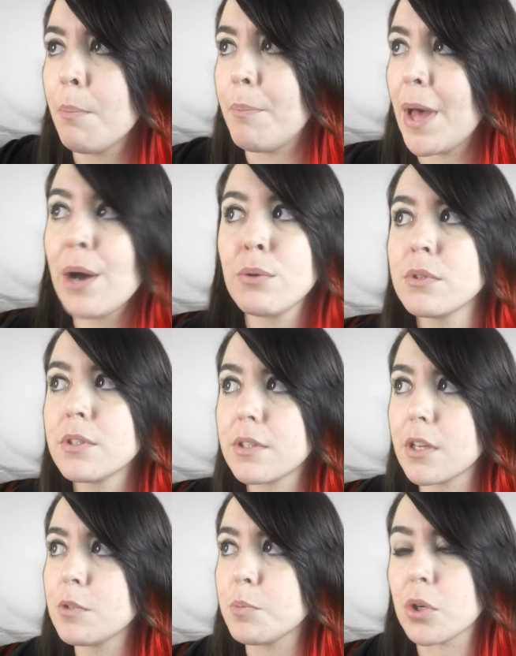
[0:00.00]
bound
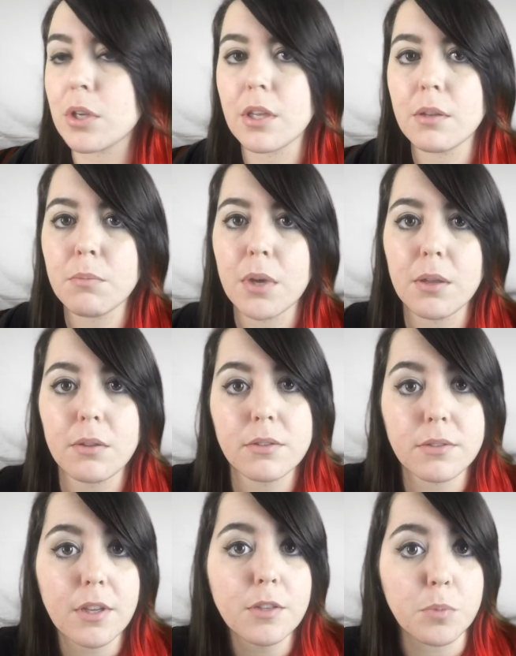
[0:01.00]
sketchbook in my
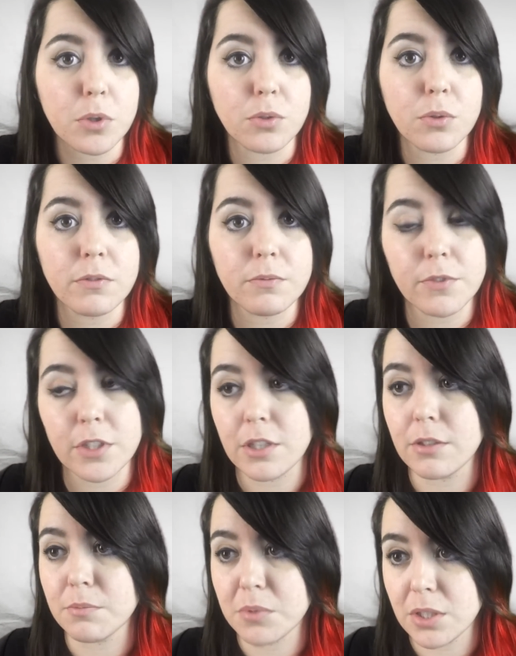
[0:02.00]
sketchbook tour
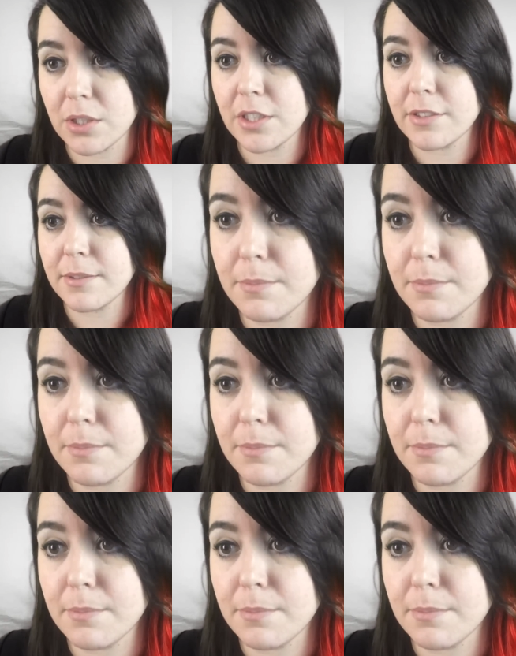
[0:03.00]
video series